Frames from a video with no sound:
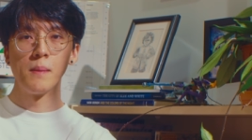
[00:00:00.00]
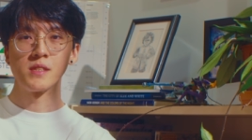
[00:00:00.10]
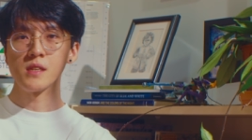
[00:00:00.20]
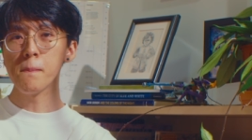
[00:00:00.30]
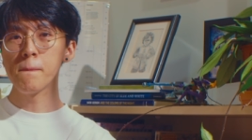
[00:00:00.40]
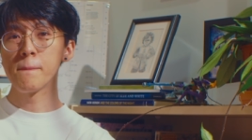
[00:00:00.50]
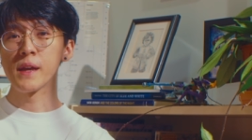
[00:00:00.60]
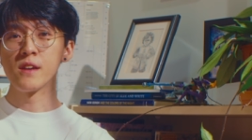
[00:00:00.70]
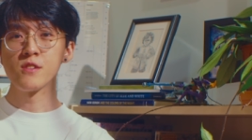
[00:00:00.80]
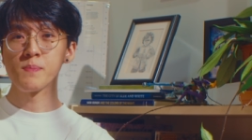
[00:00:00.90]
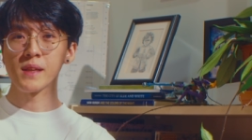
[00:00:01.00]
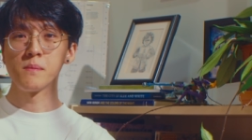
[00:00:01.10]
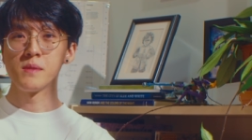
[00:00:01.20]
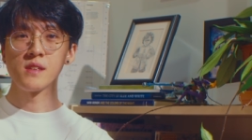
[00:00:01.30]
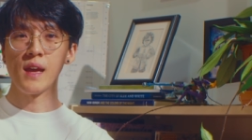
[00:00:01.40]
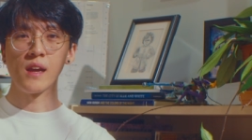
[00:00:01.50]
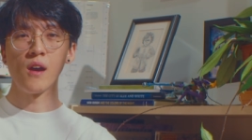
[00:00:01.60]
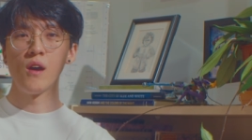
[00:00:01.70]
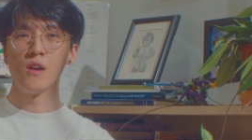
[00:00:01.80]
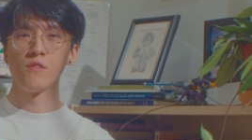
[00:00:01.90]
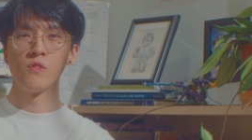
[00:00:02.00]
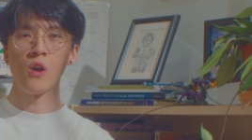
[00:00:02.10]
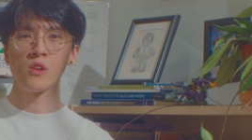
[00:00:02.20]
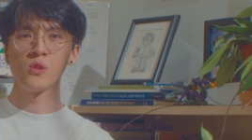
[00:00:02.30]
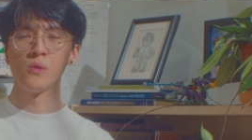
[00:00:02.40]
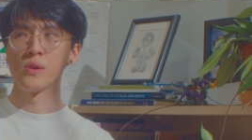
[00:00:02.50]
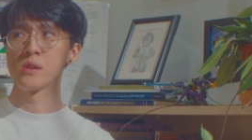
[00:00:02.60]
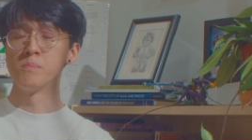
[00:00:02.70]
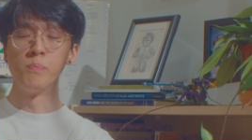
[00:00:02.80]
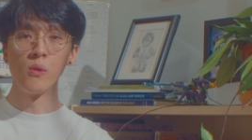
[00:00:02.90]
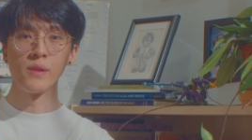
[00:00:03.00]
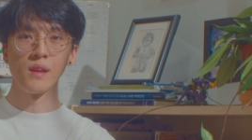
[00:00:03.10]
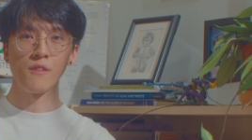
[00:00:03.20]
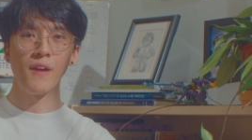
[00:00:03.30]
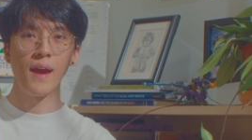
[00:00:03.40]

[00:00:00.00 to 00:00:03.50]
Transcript: But some beginners make the mistake of not going bold enough